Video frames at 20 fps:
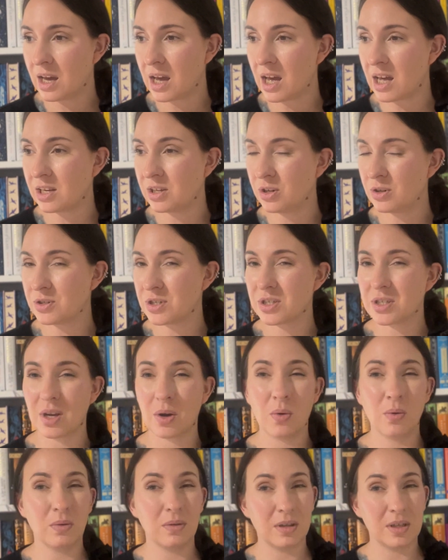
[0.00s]
and you're just
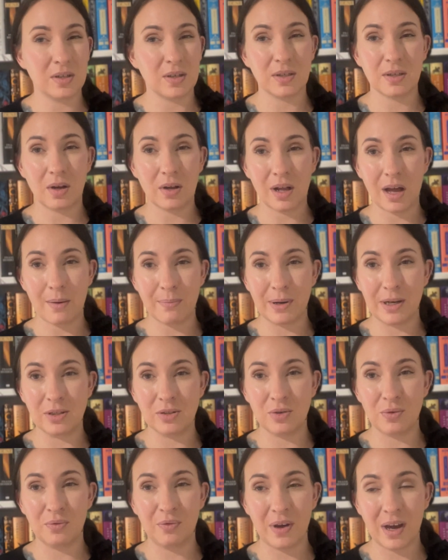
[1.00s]
like, this is all happening
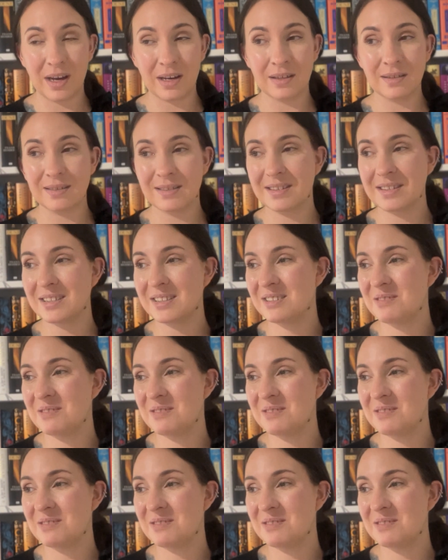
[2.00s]
too fast.